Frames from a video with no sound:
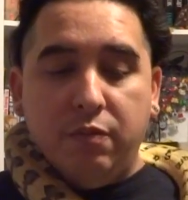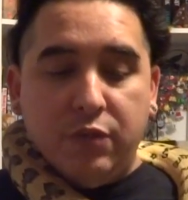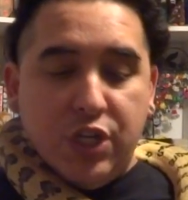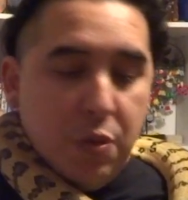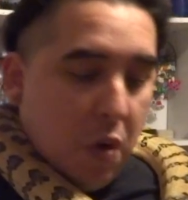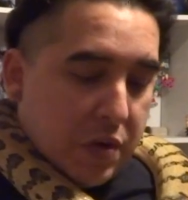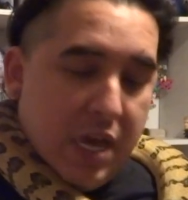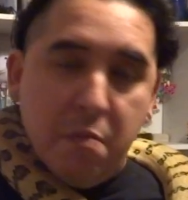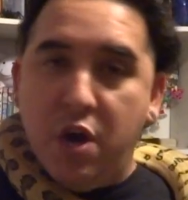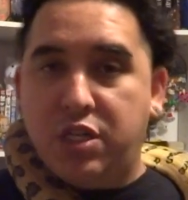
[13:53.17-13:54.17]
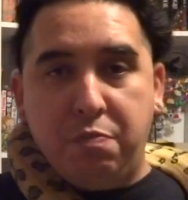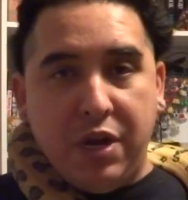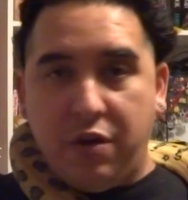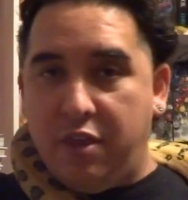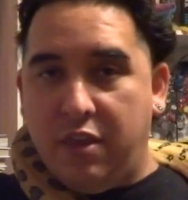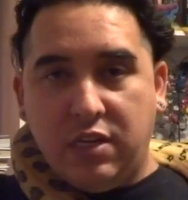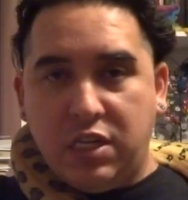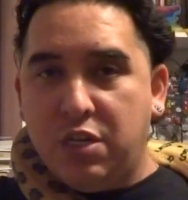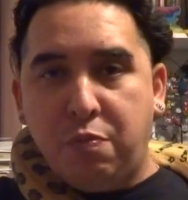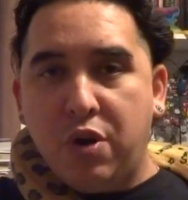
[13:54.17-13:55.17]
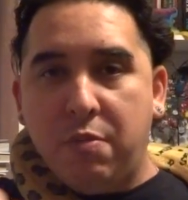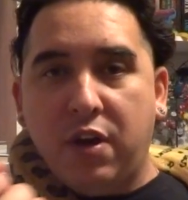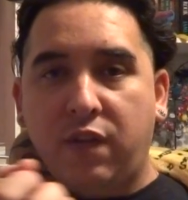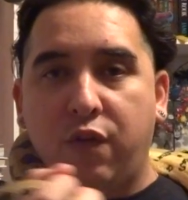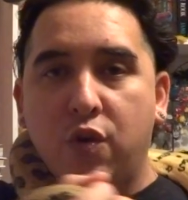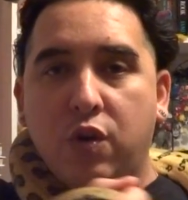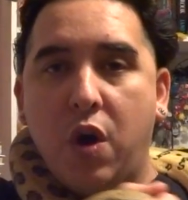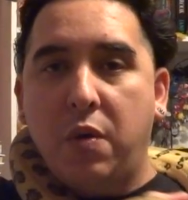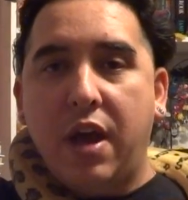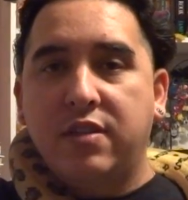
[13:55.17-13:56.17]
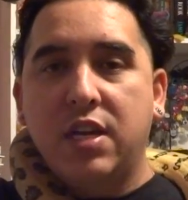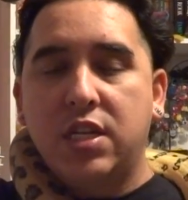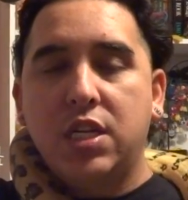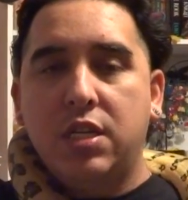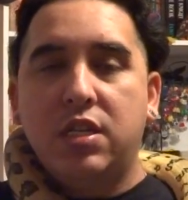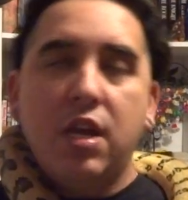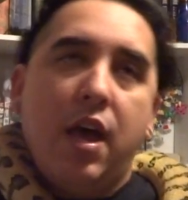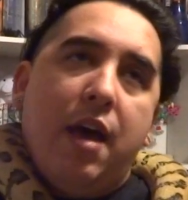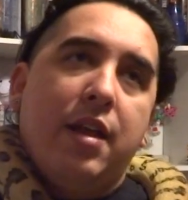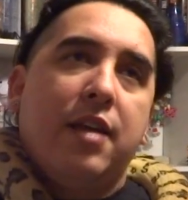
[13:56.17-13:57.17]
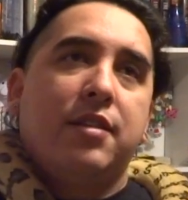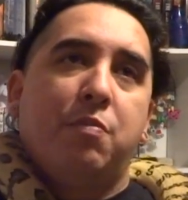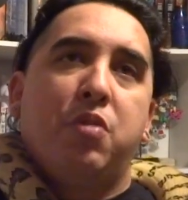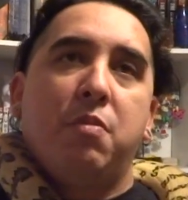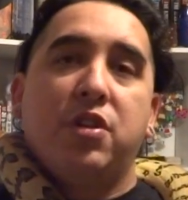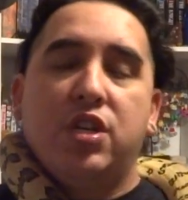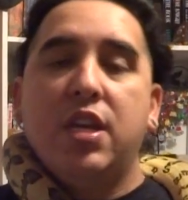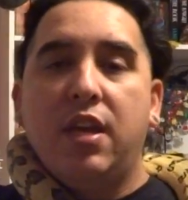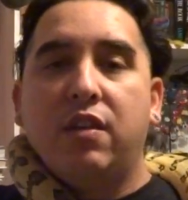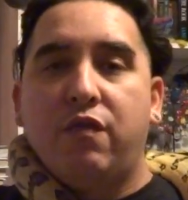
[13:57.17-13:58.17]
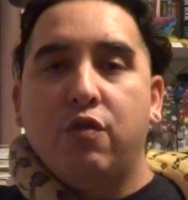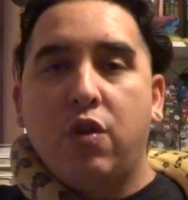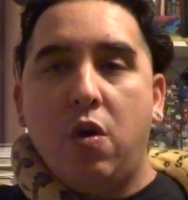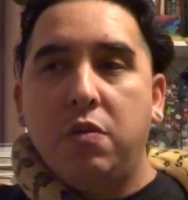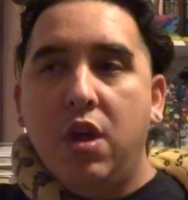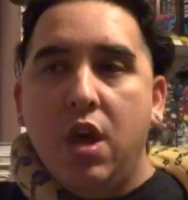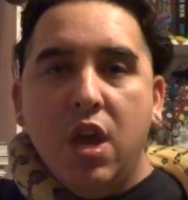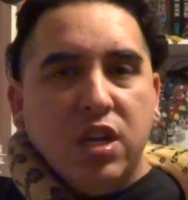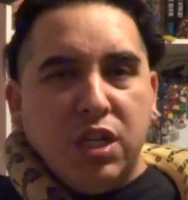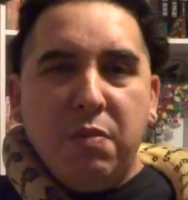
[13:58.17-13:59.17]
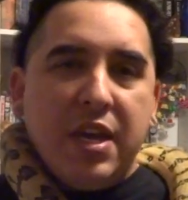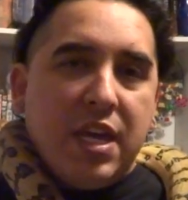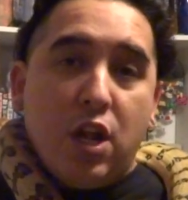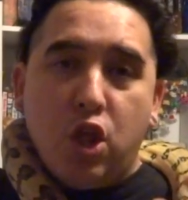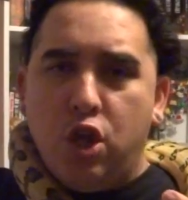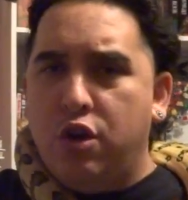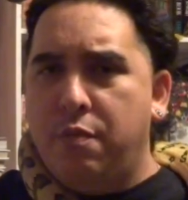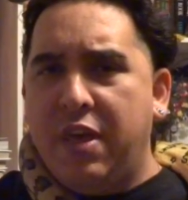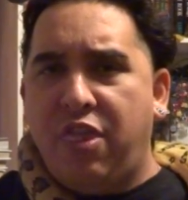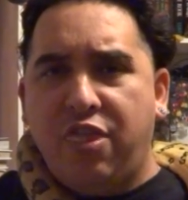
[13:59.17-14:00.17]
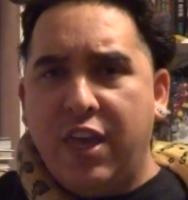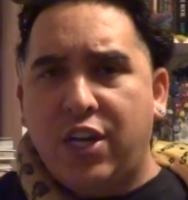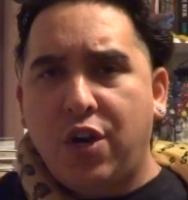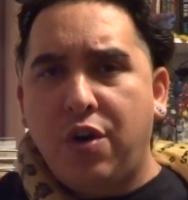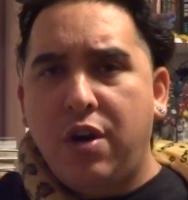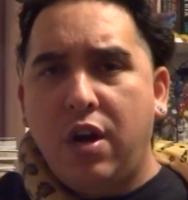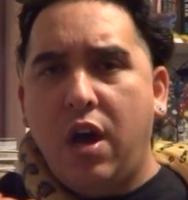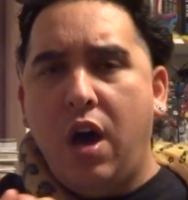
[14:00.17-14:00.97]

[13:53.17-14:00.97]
She won't get much bigger than this. She's pretty much full grown. I'd say I say pretty much she is full grown. She might get a little bit thicker.